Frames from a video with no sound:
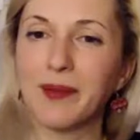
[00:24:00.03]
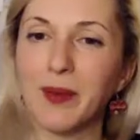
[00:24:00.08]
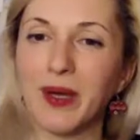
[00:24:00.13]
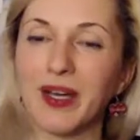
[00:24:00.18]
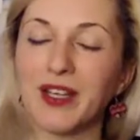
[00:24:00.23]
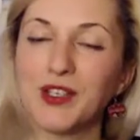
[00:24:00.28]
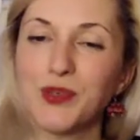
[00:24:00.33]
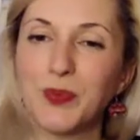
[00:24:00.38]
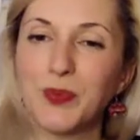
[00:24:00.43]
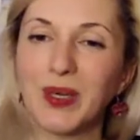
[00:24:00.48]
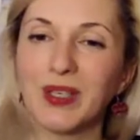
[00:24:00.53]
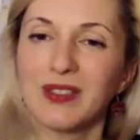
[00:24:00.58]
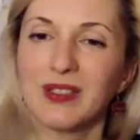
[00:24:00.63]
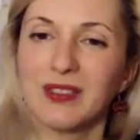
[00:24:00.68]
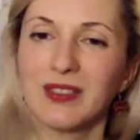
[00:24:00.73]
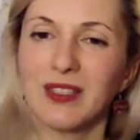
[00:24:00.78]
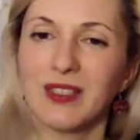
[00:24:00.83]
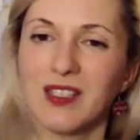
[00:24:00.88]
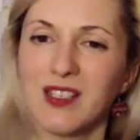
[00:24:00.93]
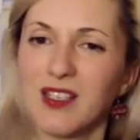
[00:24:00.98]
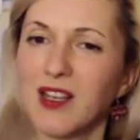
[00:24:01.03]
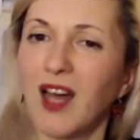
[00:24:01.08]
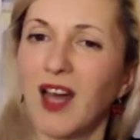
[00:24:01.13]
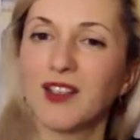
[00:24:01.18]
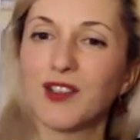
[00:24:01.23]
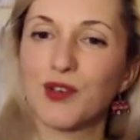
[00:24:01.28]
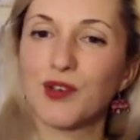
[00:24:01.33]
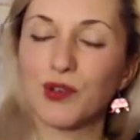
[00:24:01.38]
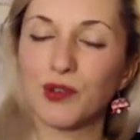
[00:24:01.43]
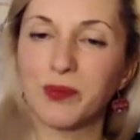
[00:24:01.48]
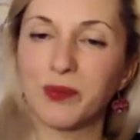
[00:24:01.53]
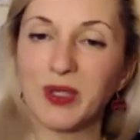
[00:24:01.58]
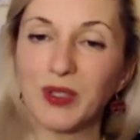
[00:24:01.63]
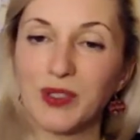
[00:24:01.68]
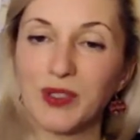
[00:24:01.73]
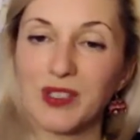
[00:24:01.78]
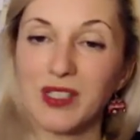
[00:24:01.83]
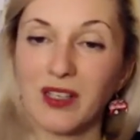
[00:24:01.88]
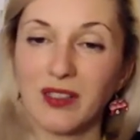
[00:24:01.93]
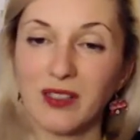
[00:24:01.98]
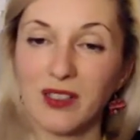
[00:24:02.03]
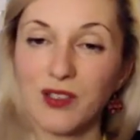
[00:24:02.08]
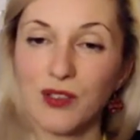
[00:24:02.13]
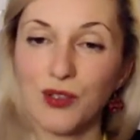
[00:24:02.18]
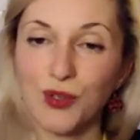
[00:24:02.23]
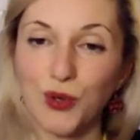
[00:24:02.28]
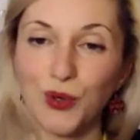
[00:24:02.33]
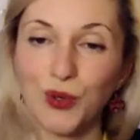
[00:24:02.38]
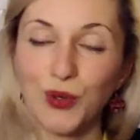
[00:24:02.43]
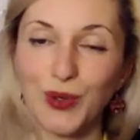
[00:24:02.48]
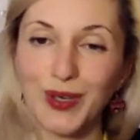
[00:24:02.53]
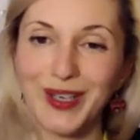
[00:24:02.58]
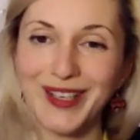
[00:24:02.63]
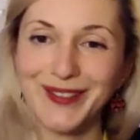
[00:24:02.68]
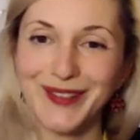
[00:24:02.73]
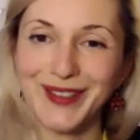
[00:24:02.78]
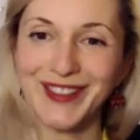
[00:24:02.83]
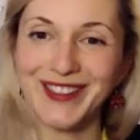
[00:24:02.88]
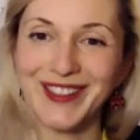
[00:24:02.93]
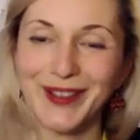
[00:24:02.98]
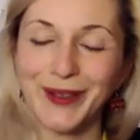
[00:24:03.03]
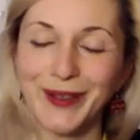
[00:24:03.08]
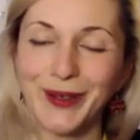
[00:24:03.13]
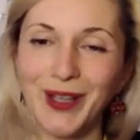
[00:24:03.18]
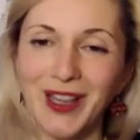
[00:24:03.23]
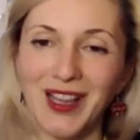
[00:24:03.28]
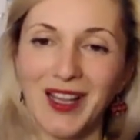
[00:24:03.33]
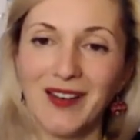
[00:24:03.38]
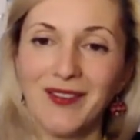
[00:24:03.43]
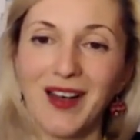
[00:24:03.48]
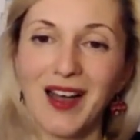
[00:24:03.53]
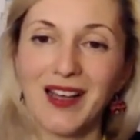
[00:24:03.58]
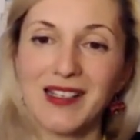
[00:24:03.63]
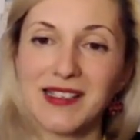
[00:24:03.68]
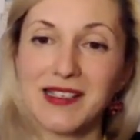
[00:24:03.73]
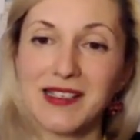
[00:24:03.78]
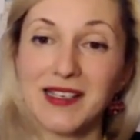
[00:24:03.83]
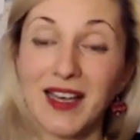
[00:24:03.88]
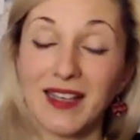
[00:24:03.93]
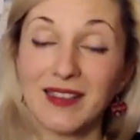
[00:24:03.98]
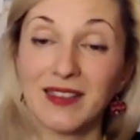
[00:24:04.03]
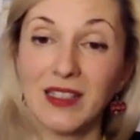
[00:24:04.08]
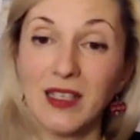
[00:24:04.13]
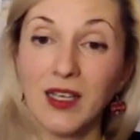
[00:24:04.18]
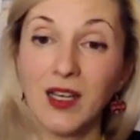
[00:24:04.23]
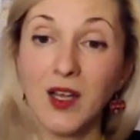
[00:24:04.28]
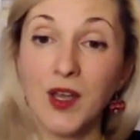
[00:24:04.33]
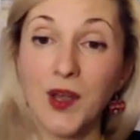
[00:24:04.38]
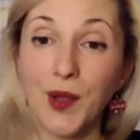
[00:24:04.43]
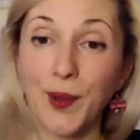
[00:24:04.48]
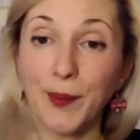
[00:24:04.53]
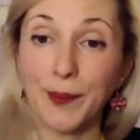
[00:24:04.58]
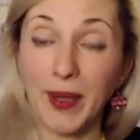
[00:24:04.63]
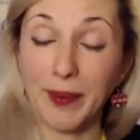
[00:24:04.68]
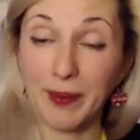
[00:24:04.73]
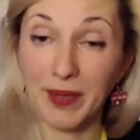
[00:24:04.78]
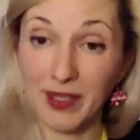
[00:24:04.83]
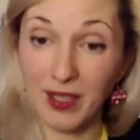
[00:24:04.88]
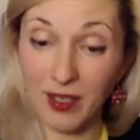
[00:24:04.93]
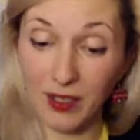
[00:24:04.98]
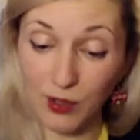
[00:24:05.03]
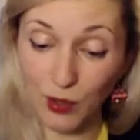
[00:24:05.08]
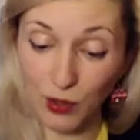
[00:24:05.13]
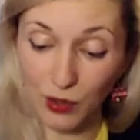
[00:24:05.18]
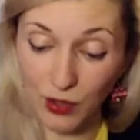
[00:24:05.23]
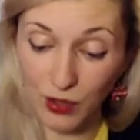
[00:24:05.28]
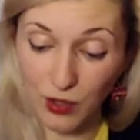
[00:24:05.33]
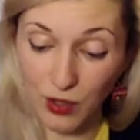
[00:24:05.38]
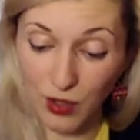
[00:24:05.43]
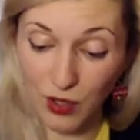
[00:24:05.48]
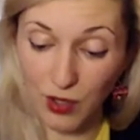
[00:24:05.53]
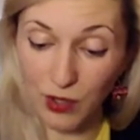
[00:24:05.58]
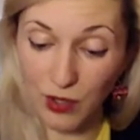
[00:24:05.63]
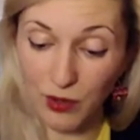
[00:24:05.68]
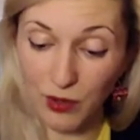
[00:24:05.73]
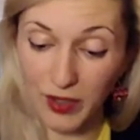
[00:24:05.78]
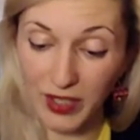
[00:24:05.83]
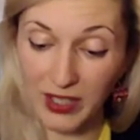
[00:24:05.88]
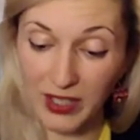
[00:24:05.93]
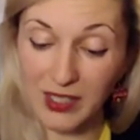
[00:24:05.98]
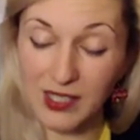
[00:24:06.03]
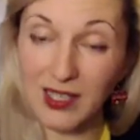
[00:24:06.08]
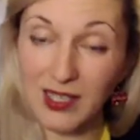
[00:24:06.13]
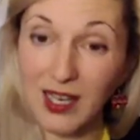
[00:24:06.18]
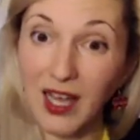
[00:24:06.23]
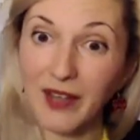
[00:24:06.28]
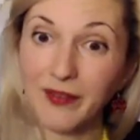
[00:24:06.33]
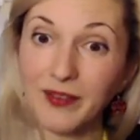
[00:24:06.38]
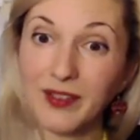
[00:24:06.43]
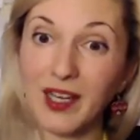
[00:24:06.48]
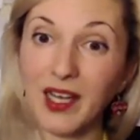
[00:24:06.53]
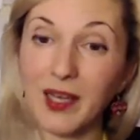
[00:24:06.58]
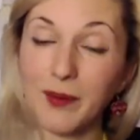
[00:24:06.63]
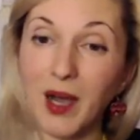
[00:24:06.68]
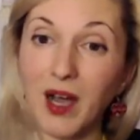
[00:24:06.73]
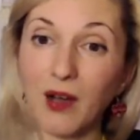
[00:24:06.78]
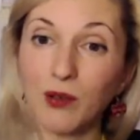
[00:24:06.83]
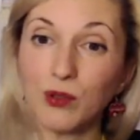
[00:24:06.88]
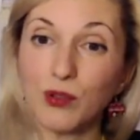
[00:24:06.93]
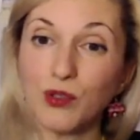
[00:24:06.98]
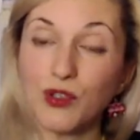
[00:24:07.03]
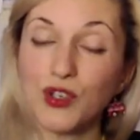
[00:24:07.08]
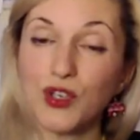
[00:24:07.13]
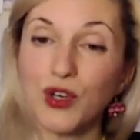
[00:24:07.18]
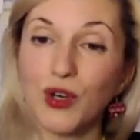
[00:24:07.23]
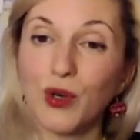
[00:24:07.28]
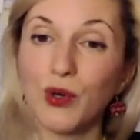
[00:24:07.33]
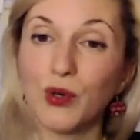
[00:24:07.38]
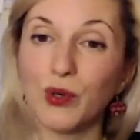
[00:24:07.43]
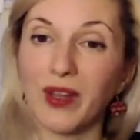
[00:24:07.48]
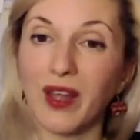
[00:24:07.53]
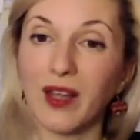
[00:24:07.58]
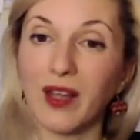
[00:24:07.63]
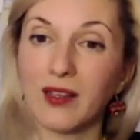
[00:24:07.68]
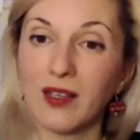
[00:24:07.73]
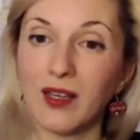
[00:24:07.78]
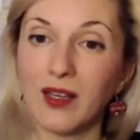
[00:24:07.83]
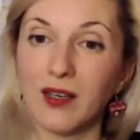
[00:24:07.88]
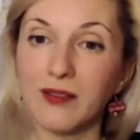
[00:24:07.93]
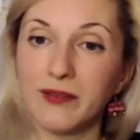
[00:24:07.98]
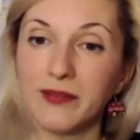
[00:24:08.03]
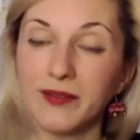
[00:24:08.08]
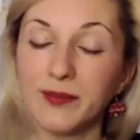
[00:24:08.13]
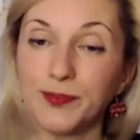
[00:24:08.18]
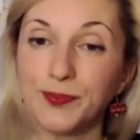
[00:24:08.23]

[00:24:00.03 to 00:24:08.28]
much. But it's not true, because at the soul level they all love us, yet maybe they don't know in this lifetime how to show that love,